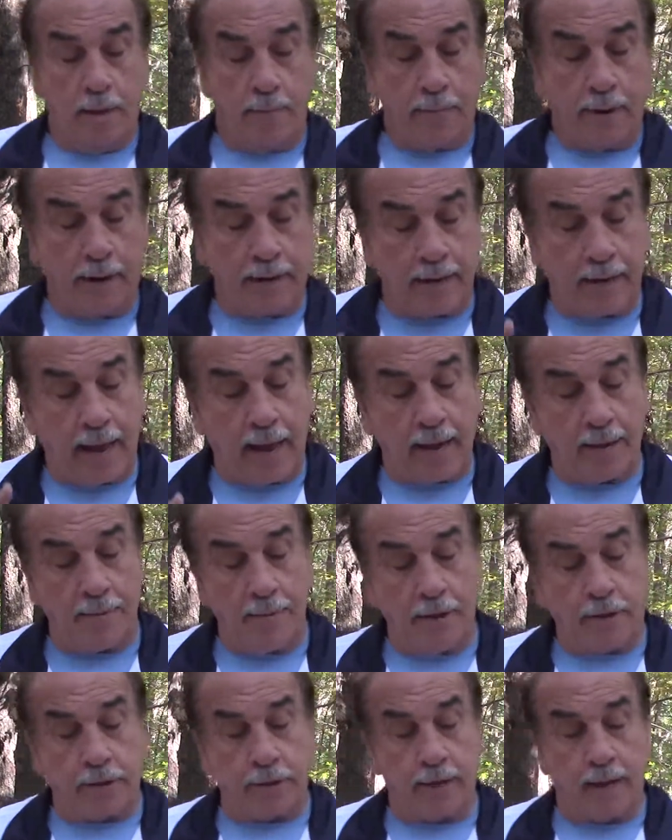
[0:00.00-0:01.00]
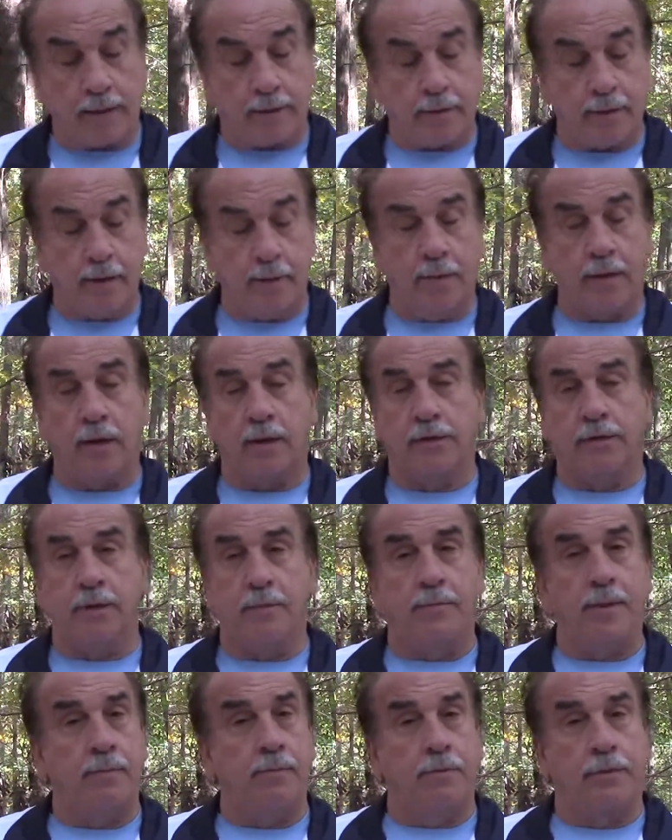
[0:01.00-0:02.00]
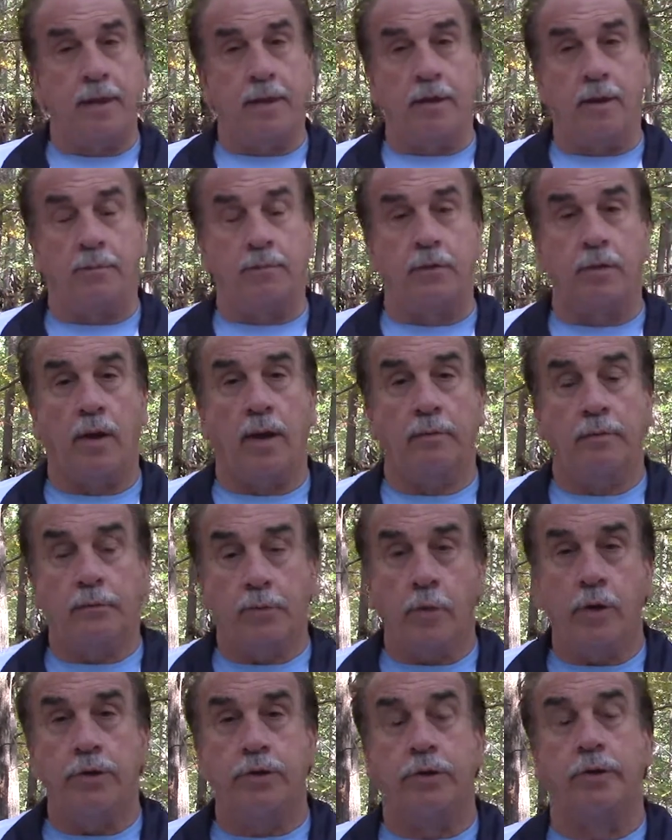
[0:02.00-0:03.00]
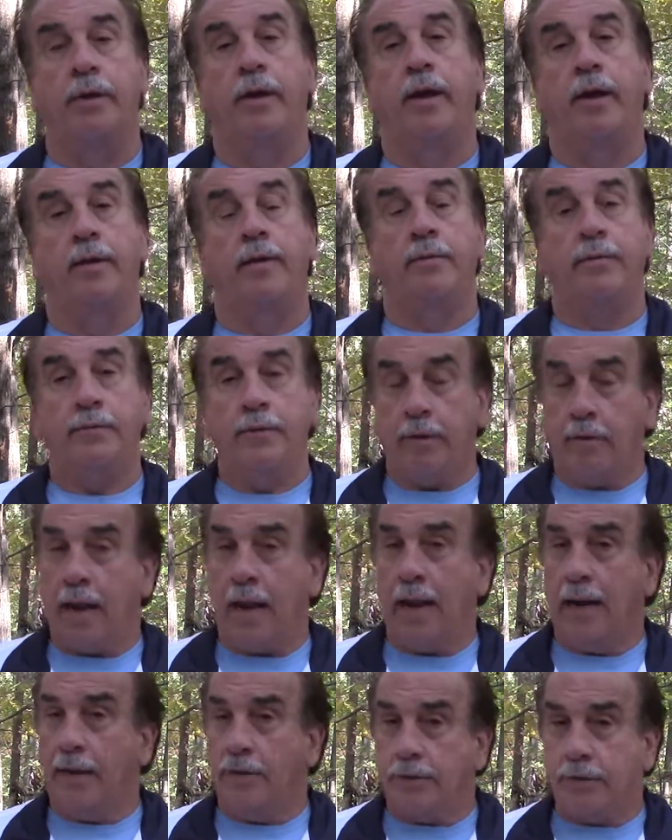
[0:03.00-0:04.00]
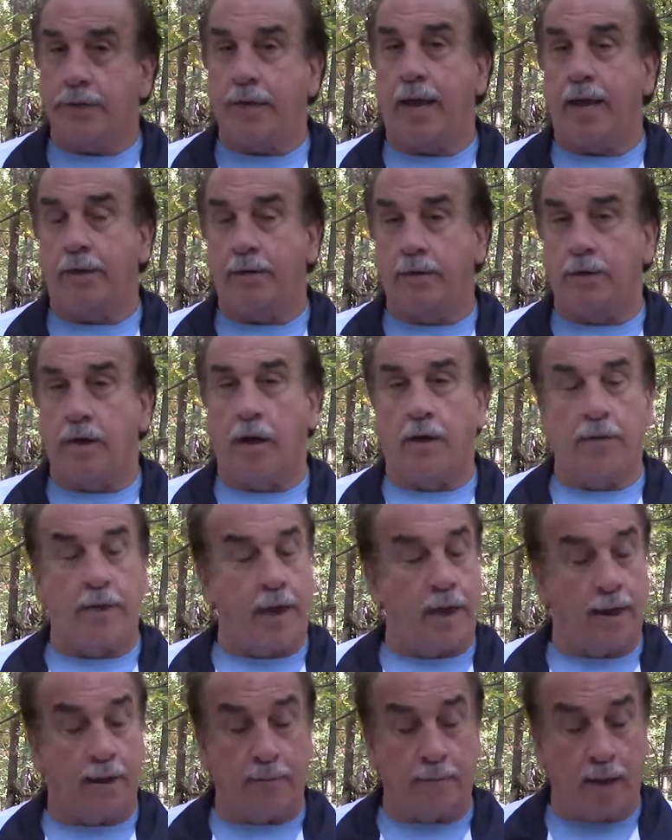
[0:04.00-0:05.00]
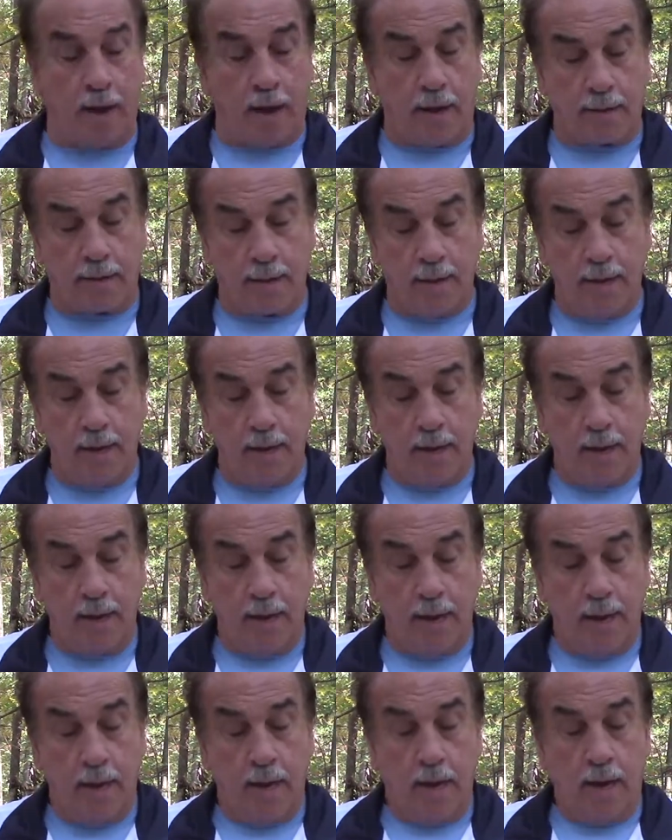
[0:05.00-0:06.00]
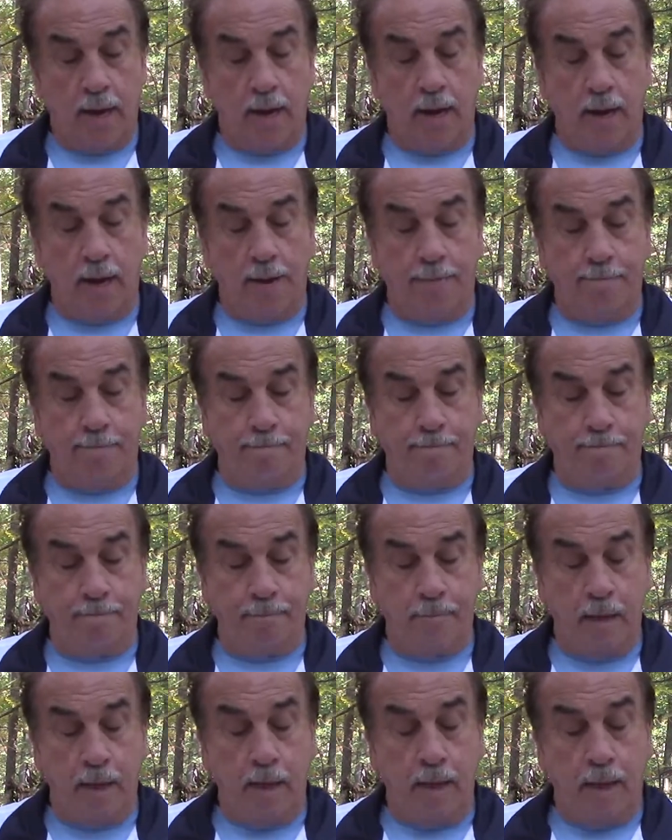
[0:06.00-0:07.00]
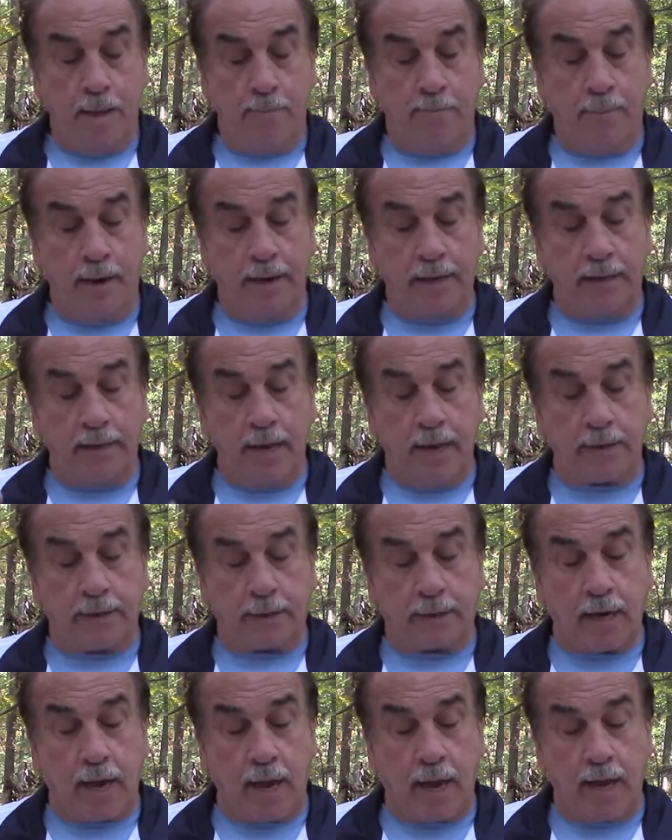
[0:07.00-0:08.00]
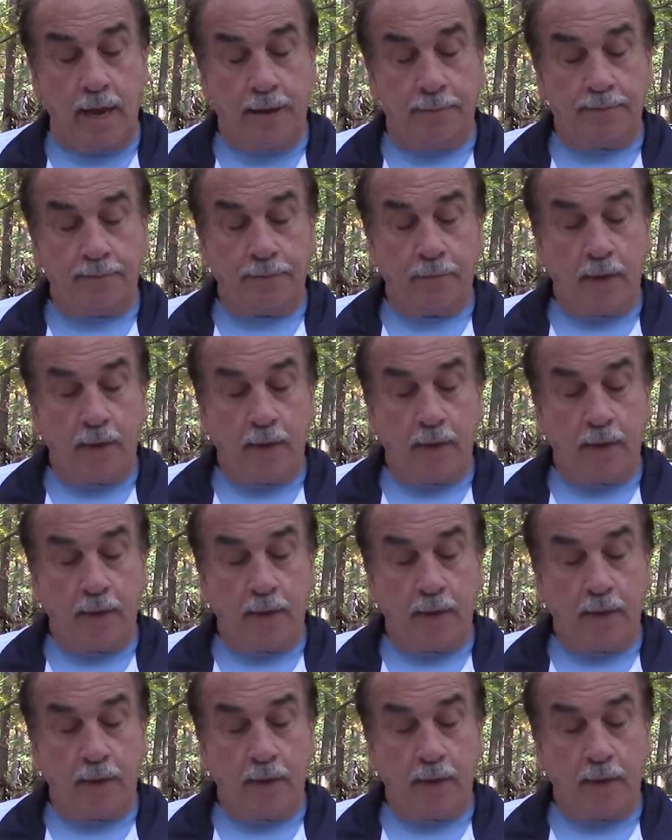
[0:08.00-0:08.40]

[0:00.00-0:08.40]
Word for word: But I did have to mention that to you because some people think I'm, I'm preaching uh, you know handling snakes and all that. I'm not. Um, but it does say